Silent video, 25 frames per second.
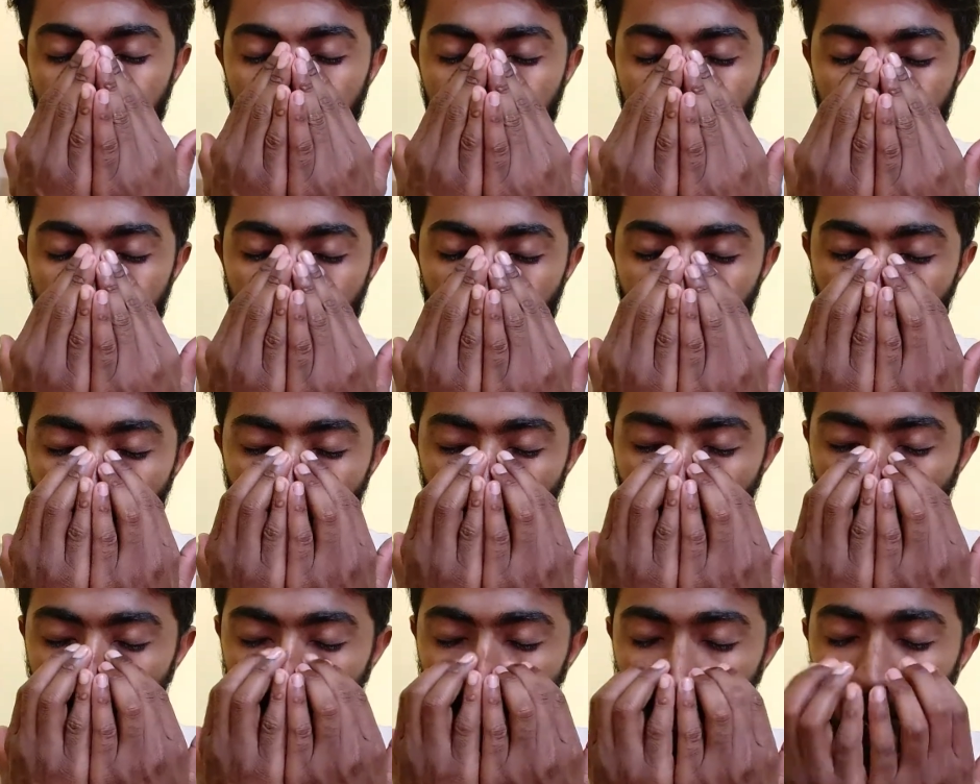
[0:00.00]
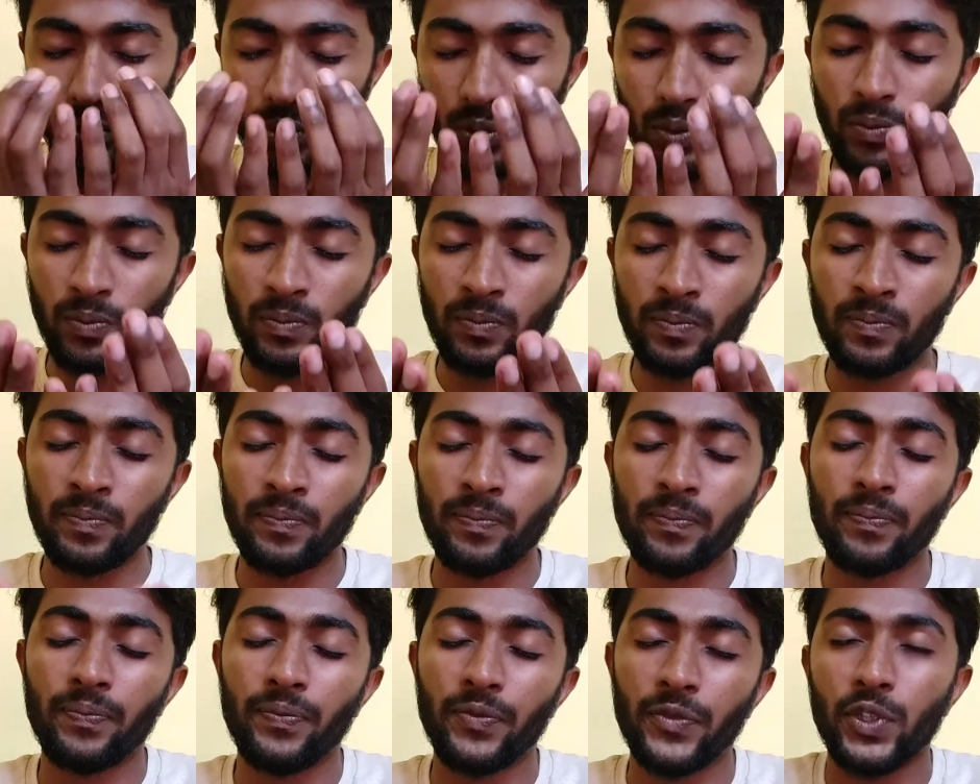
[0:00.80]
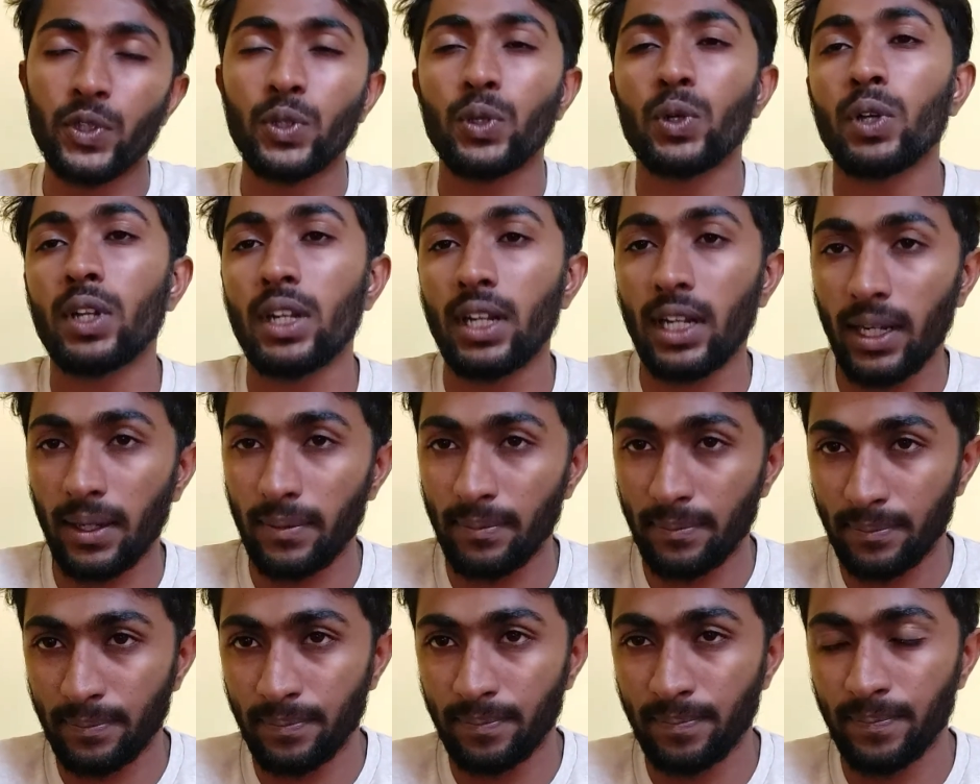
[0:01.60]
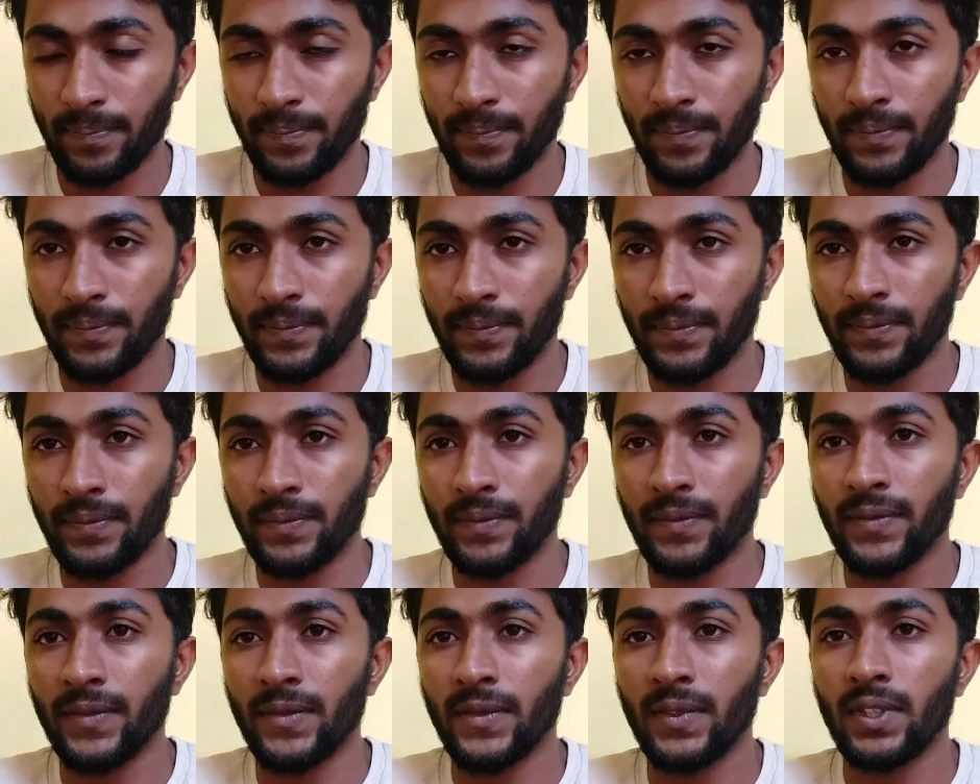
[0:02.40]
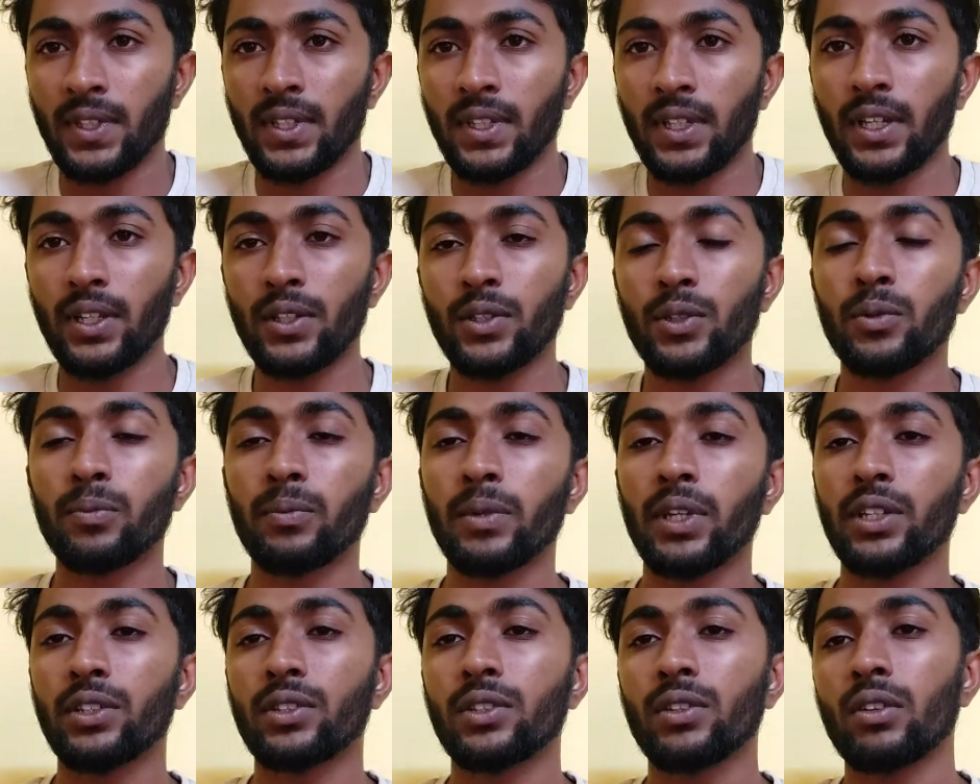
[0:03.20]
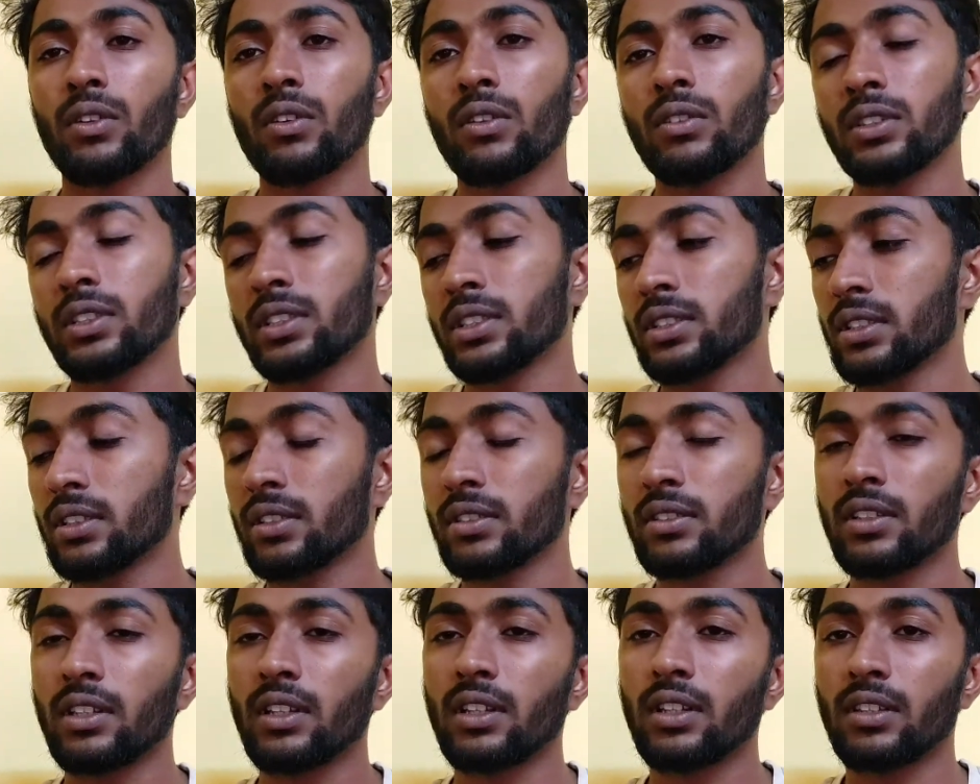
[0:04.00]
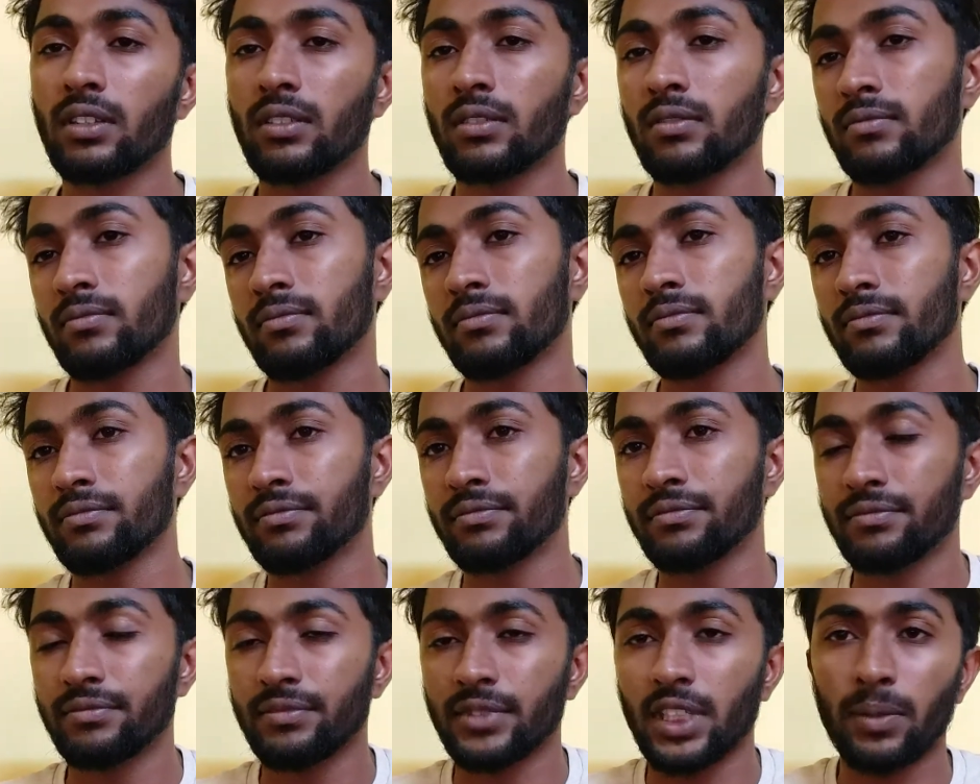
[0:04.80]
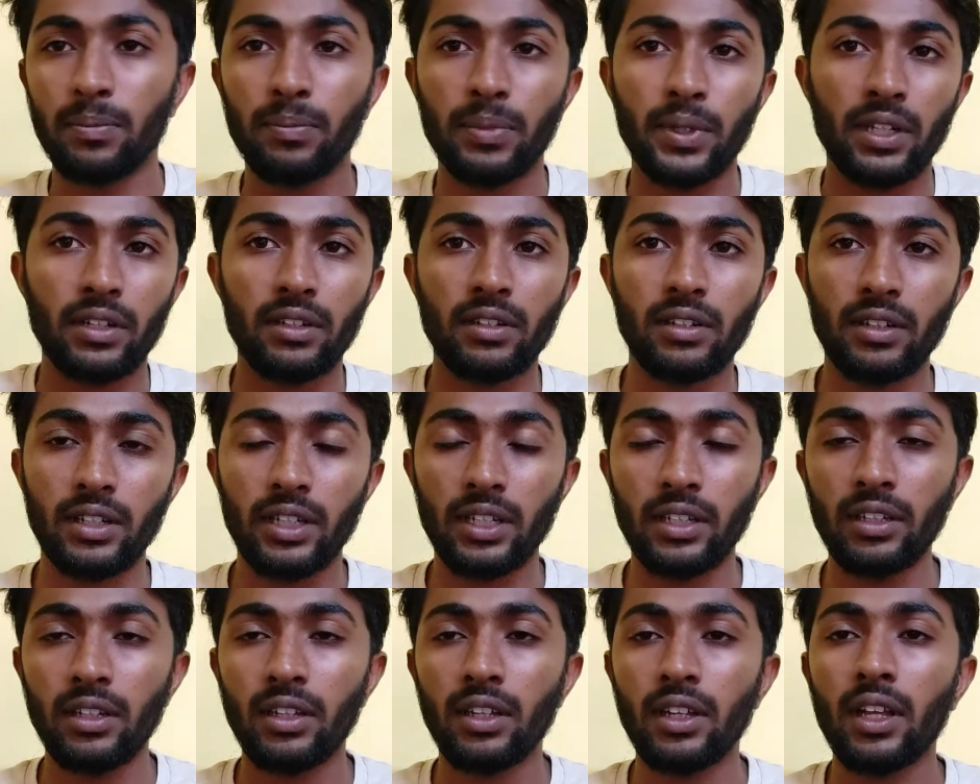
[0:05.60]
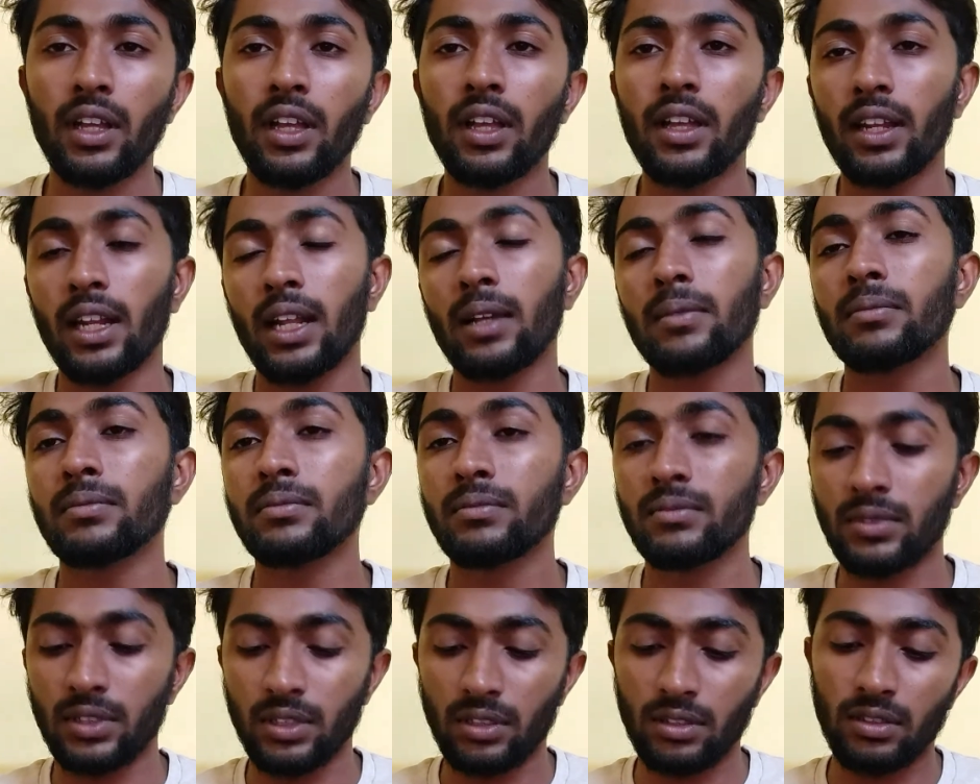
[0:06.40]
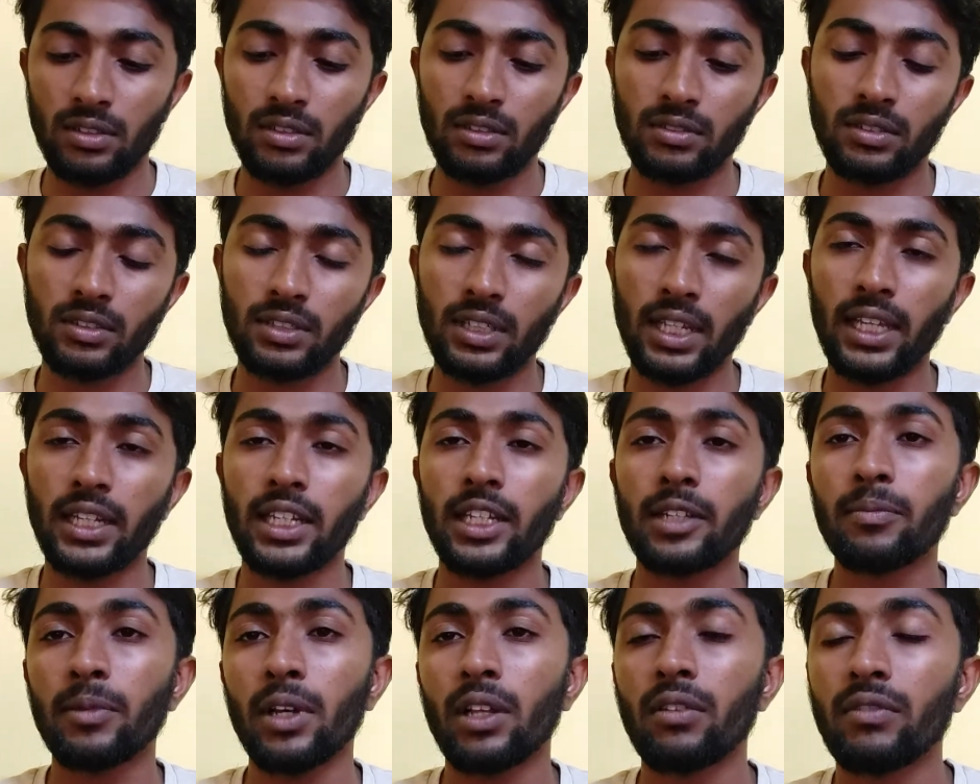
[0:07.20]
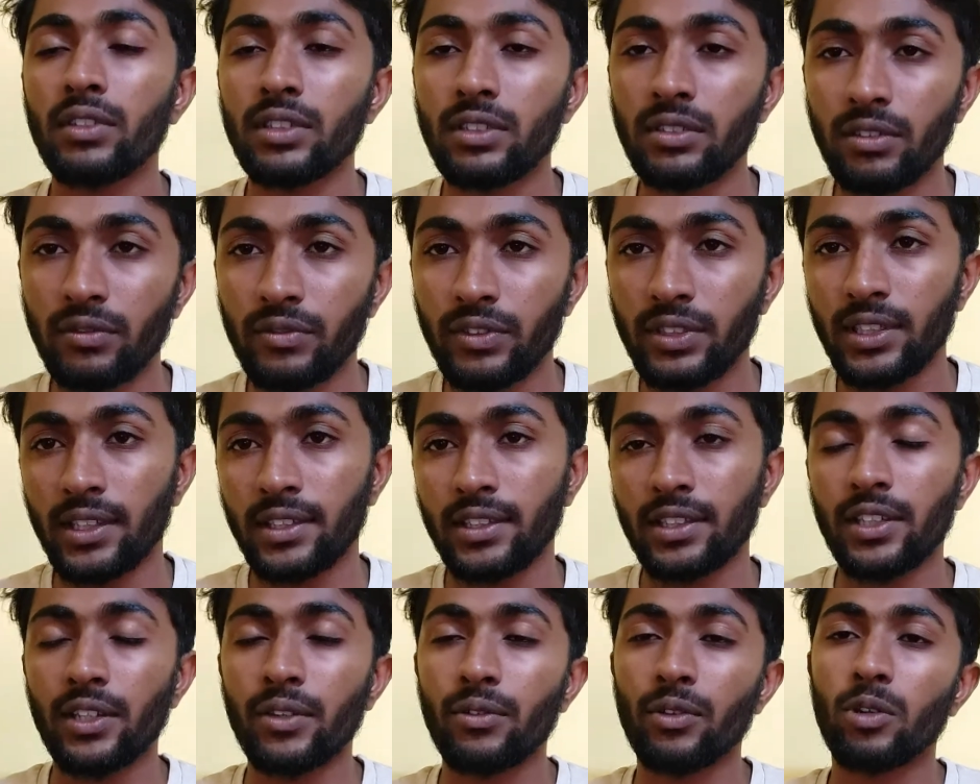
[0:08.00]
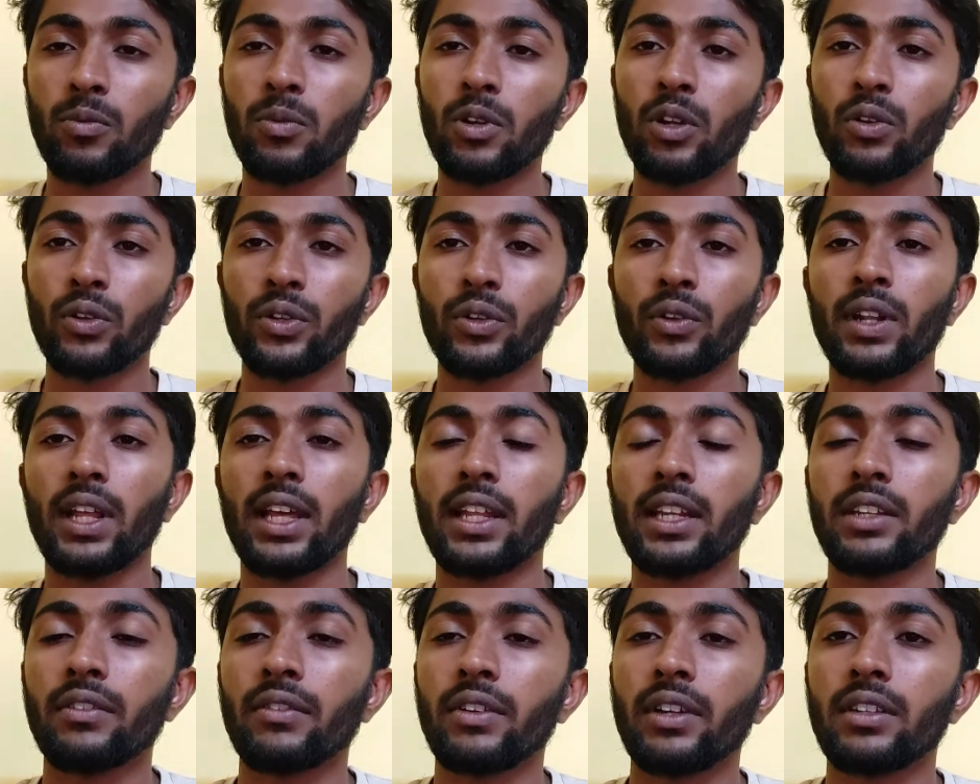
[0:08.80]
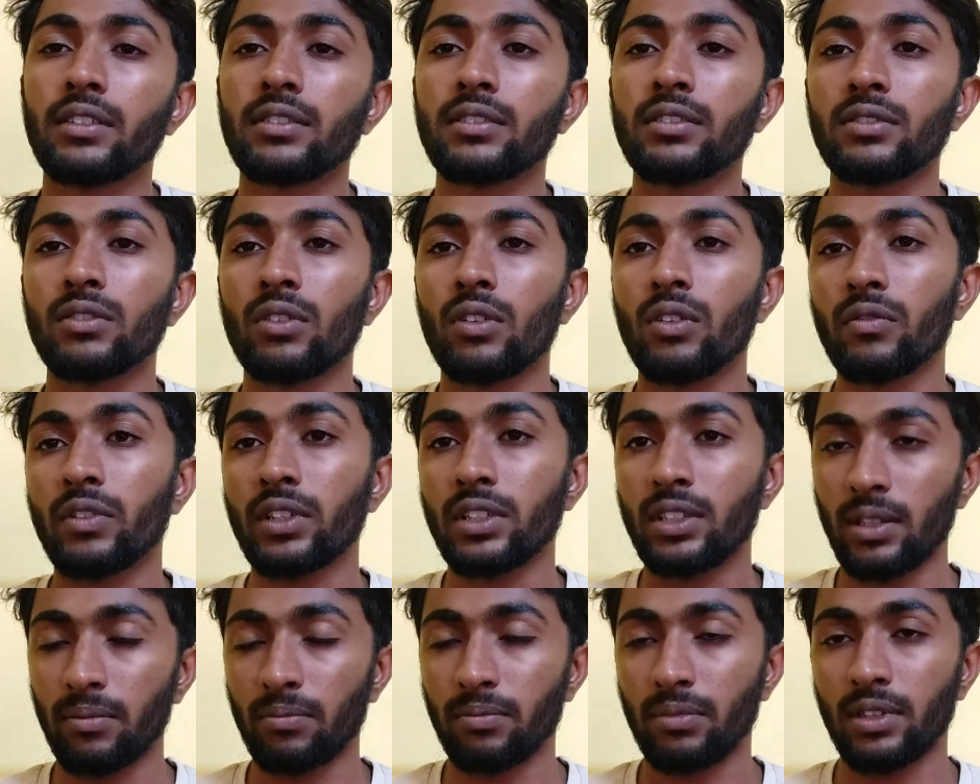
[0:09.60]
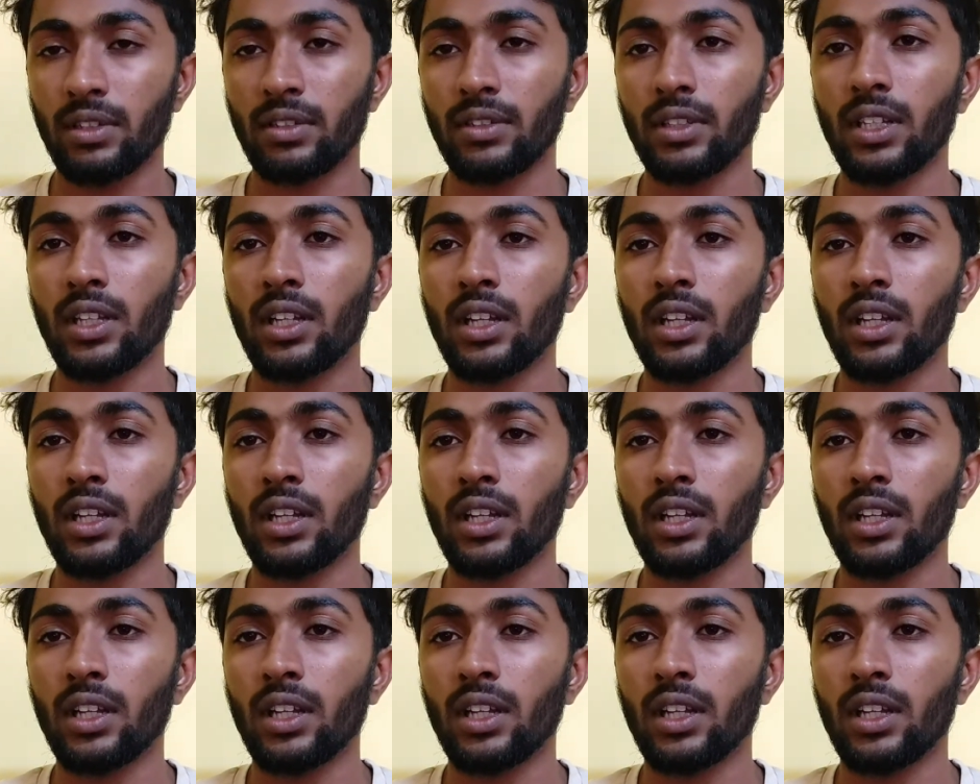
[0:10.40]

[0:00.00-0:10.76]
digs up into your RAM. And to make sure all these things are up and running, this anti-malware service executable or your antivirus is always up.